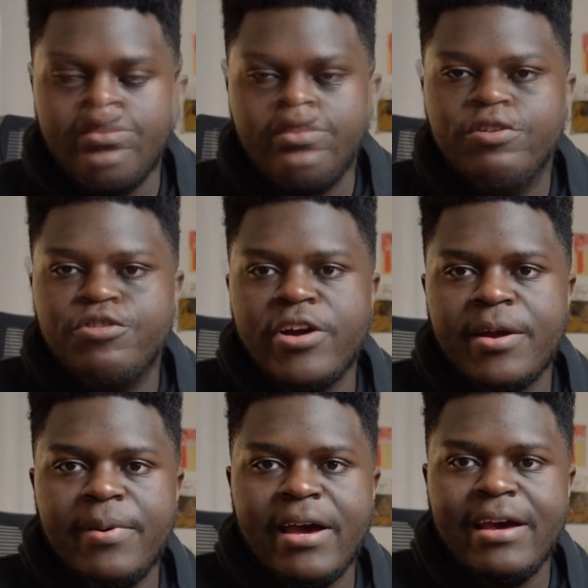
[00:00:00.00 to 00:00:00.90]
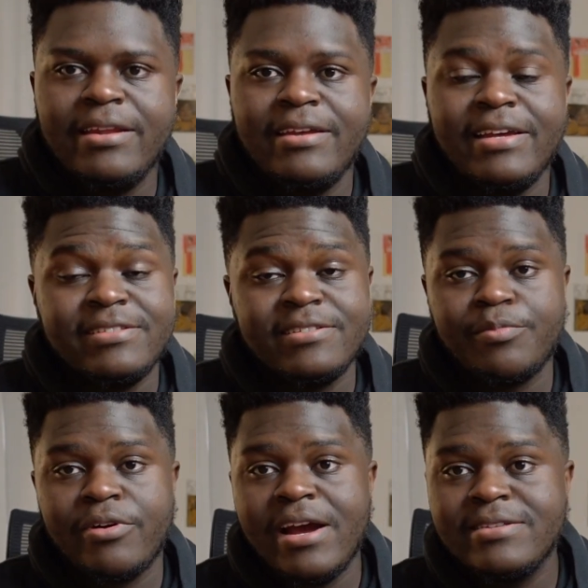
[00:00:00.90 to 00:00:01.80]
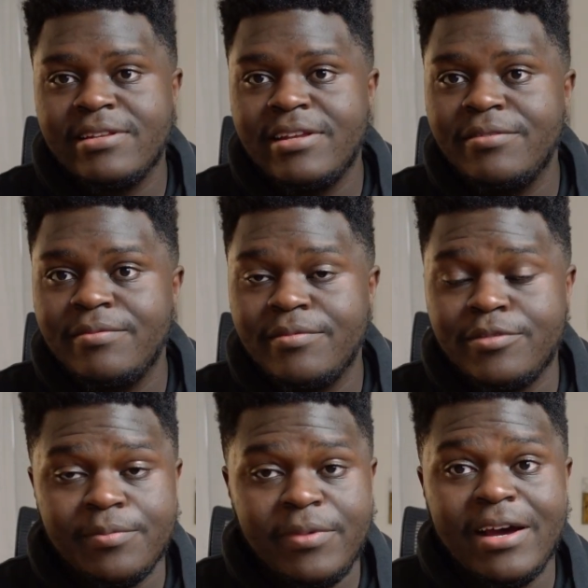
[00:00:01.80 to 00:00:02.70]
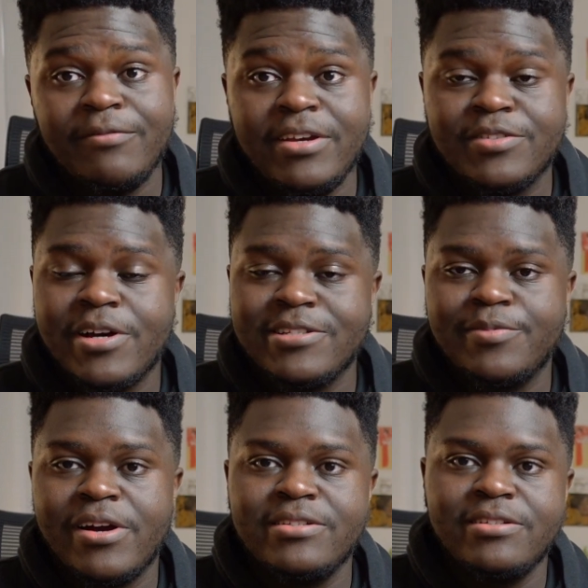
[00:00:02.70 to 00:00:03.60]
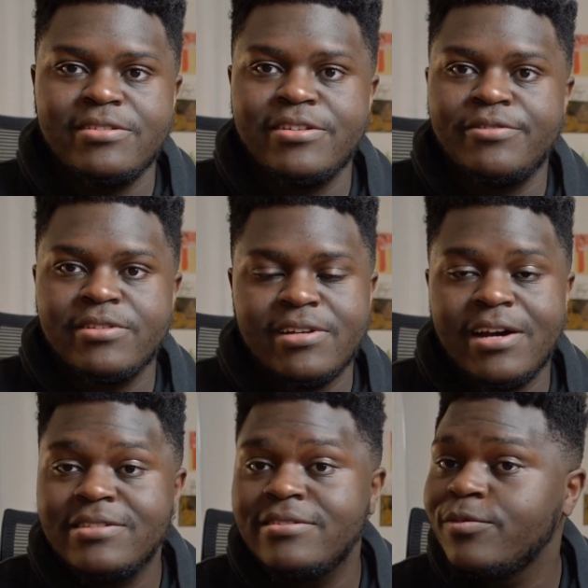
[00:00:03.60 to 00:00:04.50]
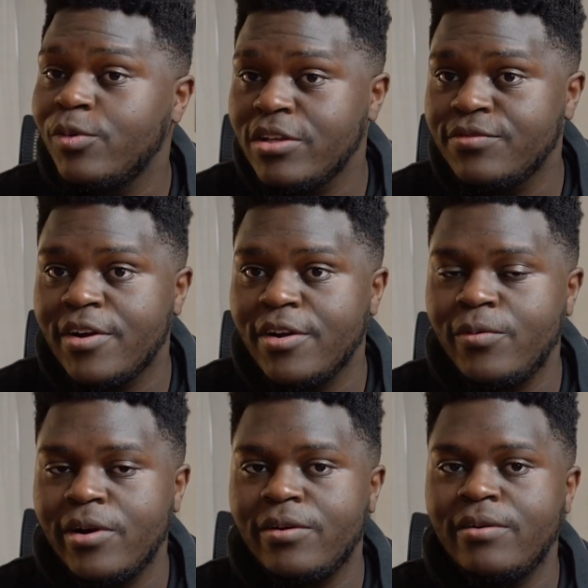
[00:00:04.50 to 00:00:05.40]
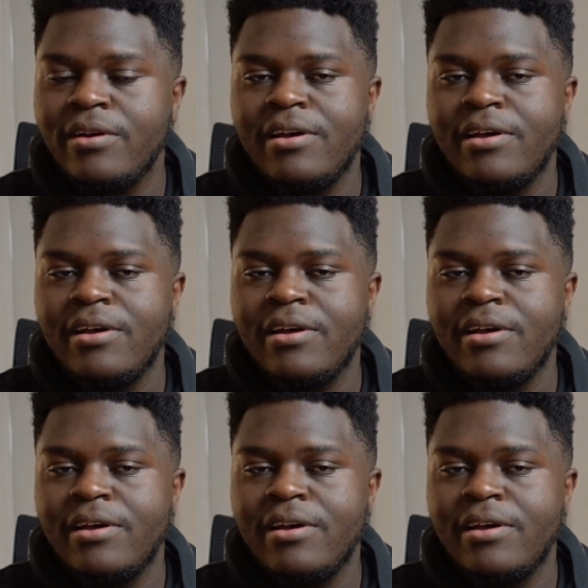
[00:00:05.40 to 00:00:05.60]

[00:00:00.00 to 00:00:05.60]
The trackpad is surprisingly, to me, I think it's quite surprising considering the size. It works very well.